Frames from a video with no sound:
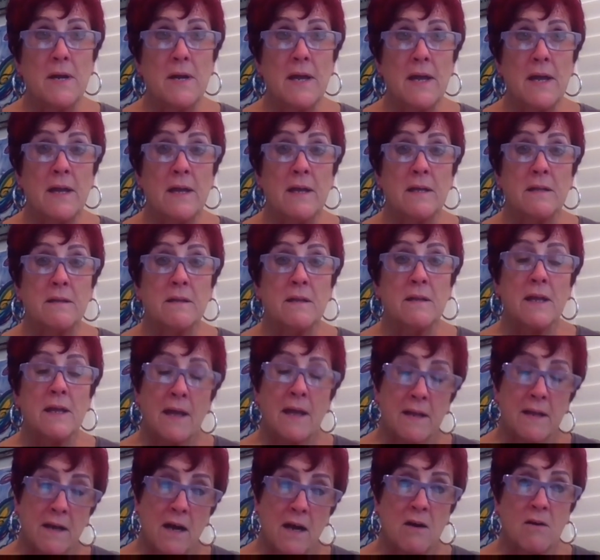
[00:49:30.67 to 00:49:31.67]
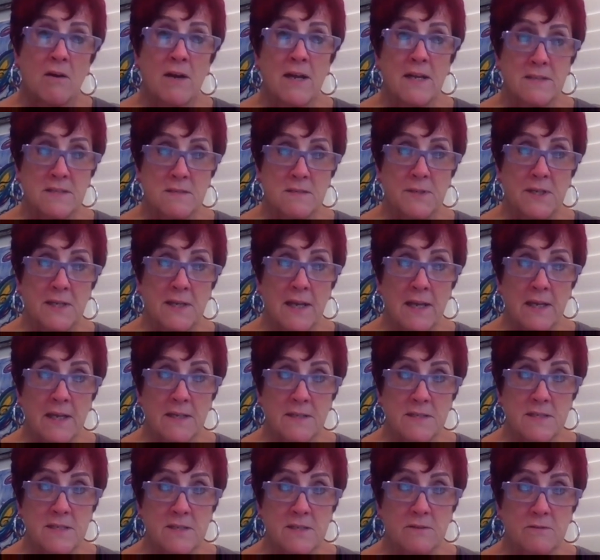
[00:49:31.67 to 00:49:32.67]
And it all had to be
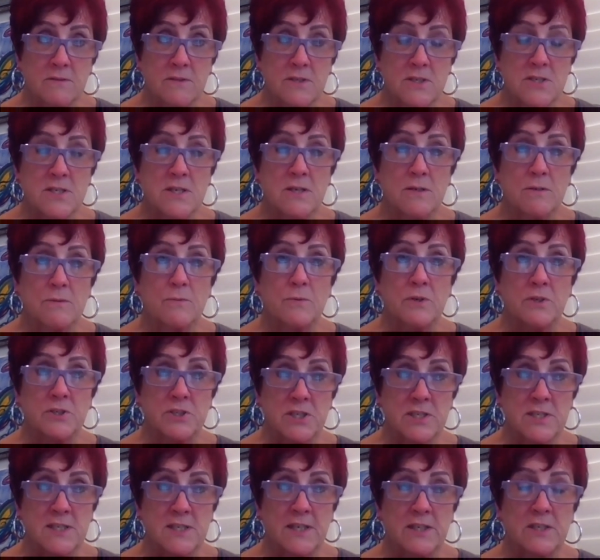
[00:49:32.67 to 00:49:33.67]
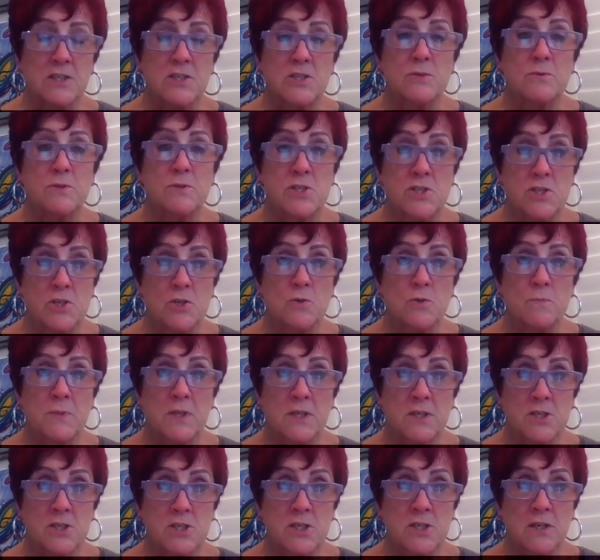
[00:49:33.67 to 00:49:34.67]
canceled. So we're just going to do a Zoom
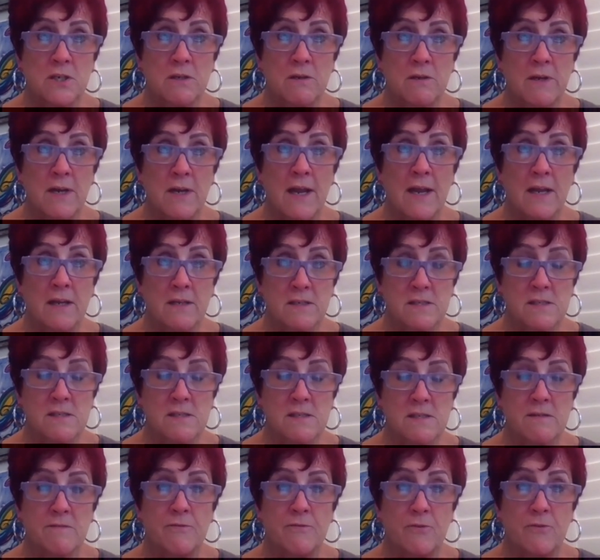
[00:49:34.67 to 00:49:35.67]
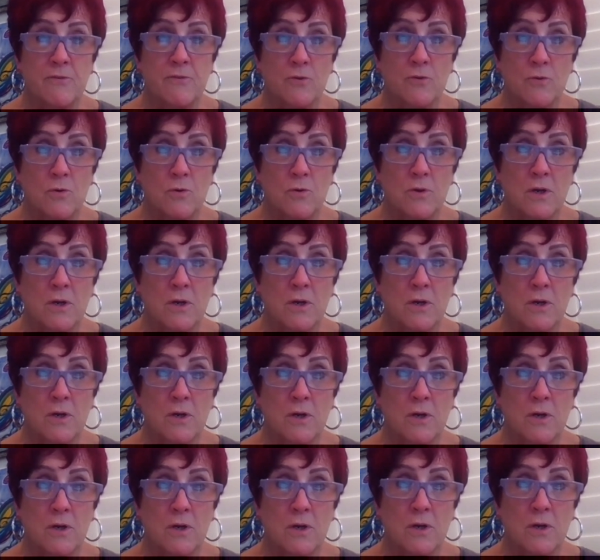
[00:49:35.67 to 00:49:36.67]
this year and ask for
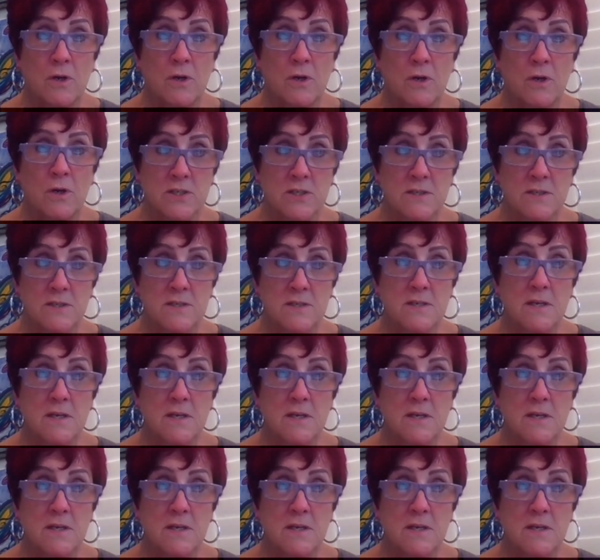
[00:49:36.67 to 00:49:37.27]
donations.